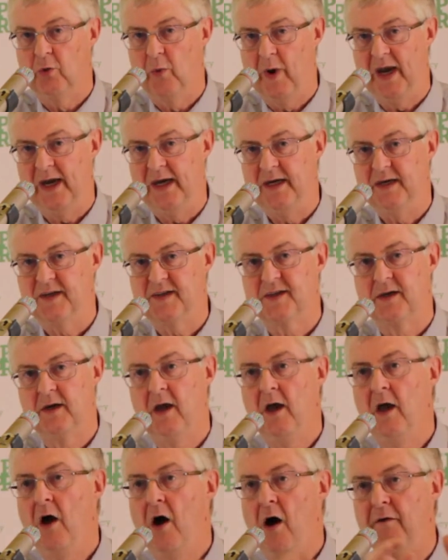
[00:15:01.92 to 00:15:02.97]
ways
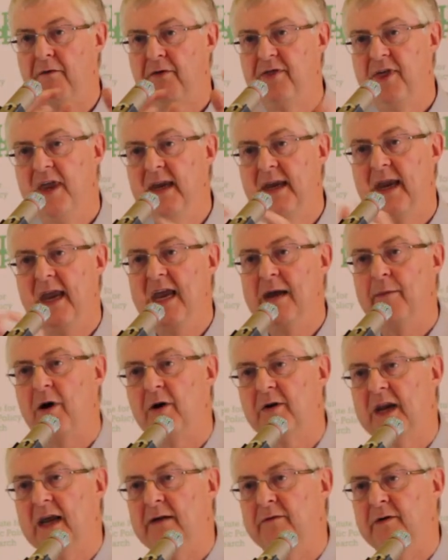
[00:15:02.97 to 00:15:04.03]
of thinking
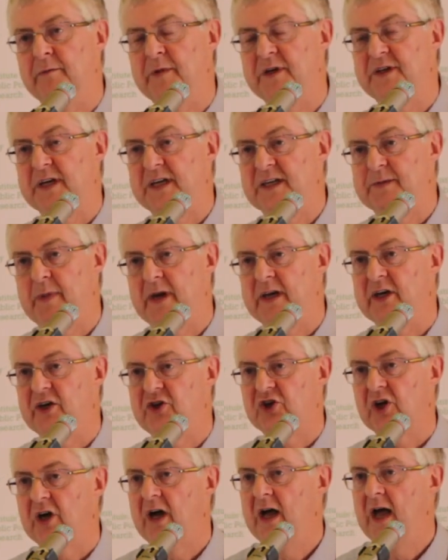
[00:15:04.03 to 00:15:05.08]
about government
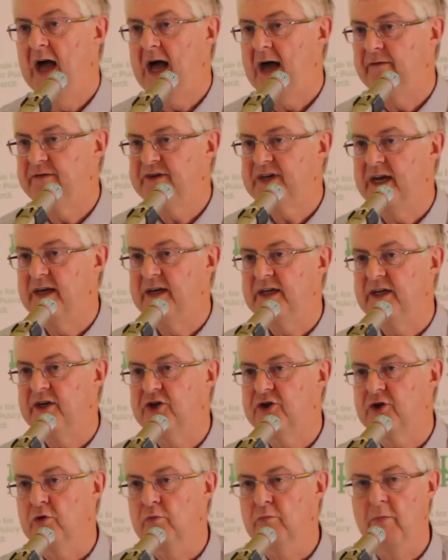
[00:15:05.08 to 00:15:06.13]
expenditure have tended
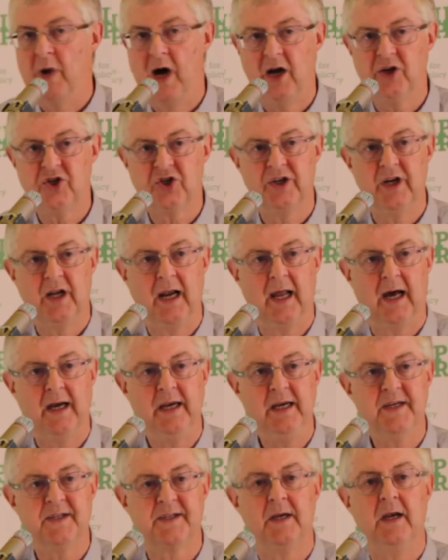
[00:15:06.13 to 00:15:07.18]
to
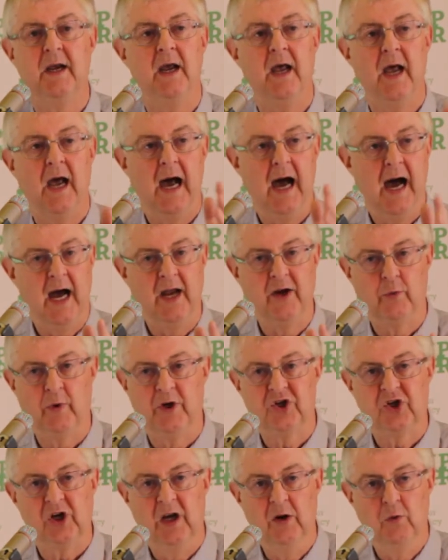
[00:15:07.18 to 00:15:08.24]
marginalise, and
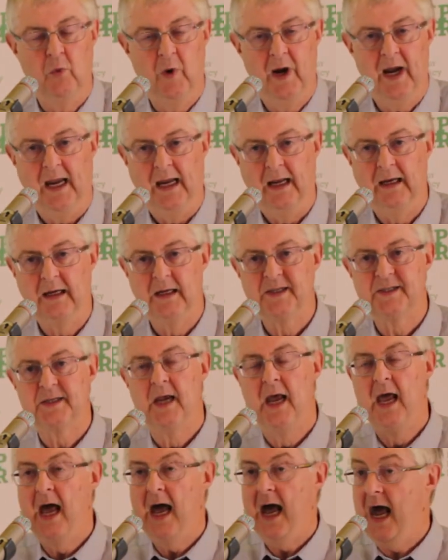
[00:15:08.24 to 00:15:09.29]
which in Wales,
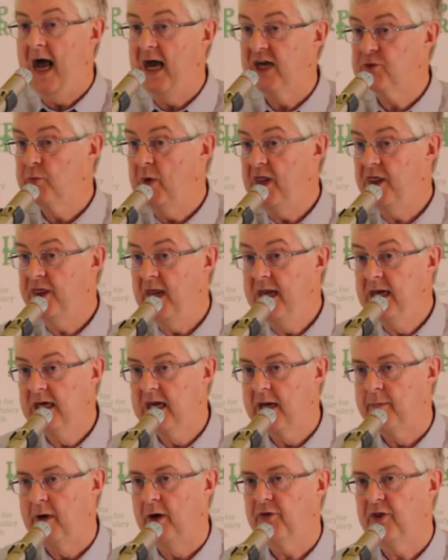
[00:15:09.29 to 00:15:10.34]
as we think
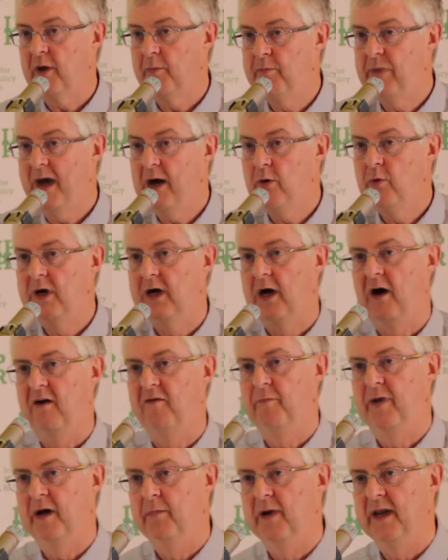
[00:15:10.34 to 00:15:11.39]
about the power
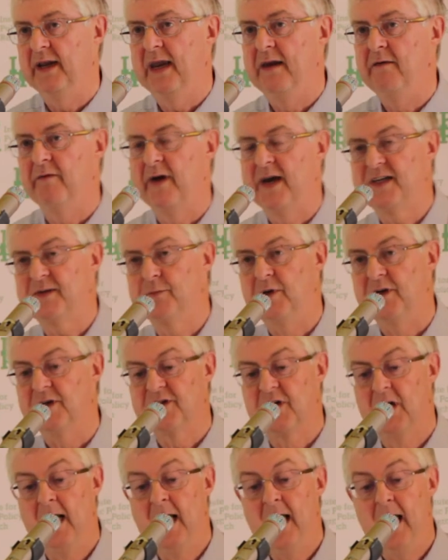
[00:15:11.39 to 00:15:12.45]
of public investment
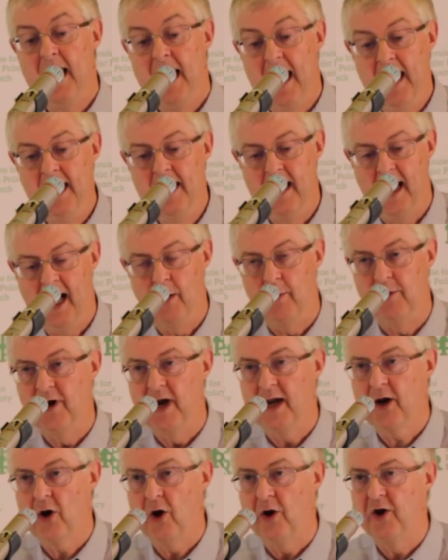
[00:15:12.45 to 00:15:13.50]
in our
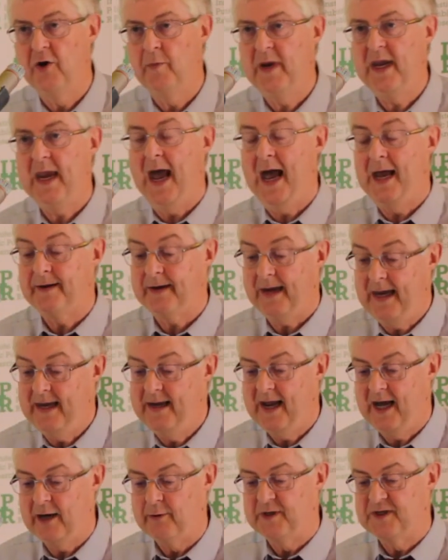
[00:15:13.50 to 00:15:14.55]
economy and in
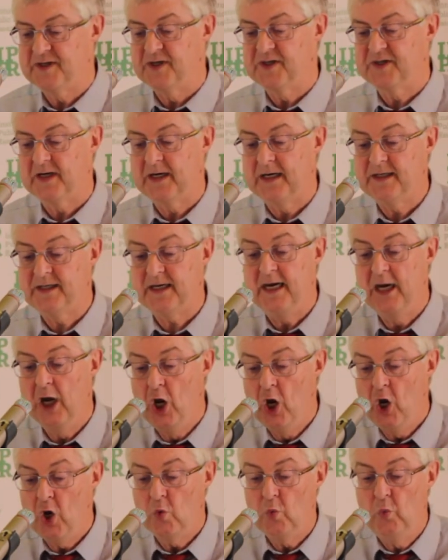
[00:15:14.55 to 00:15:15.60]
our society,
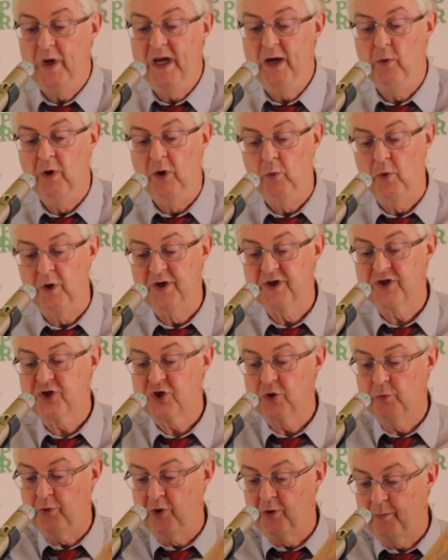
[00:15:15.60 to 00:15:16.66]
we will want to
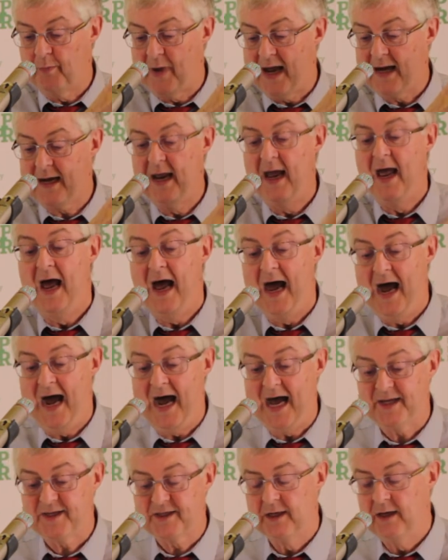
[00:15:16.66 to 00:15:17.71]
put back
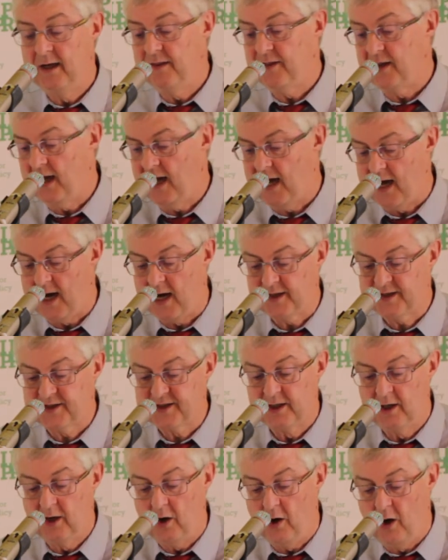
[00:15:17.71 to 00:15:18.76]
at the heart
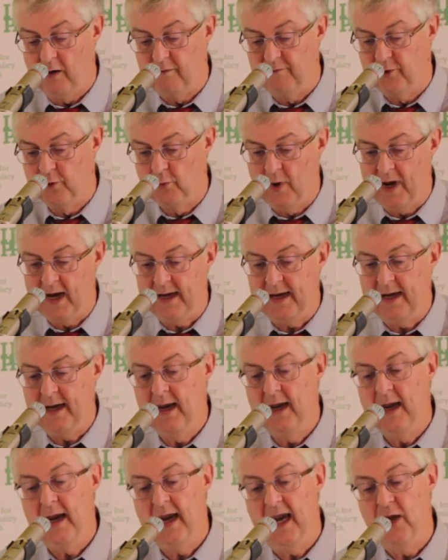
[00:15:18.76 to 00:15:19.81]
of the way
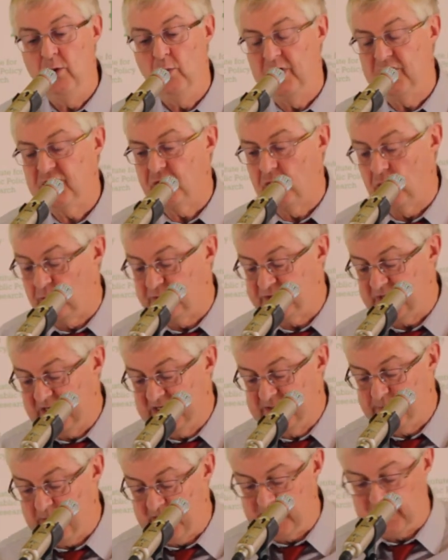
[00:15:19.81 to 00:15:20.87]
in which those
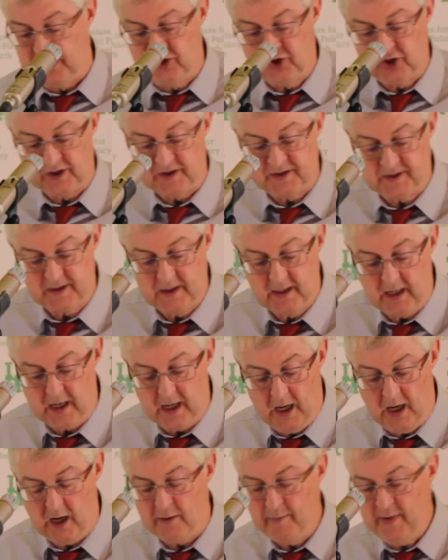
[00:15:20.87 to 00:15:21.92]
expenditures
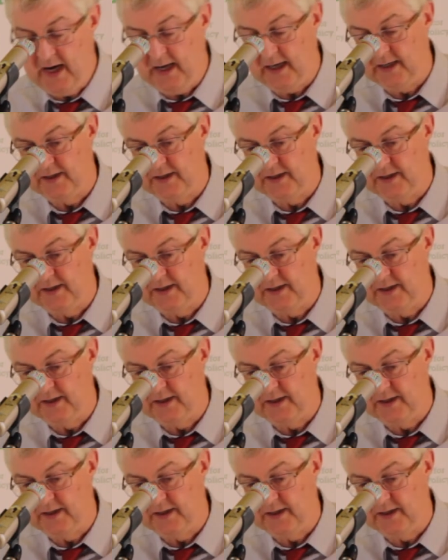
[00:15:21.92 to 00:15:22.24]
are made.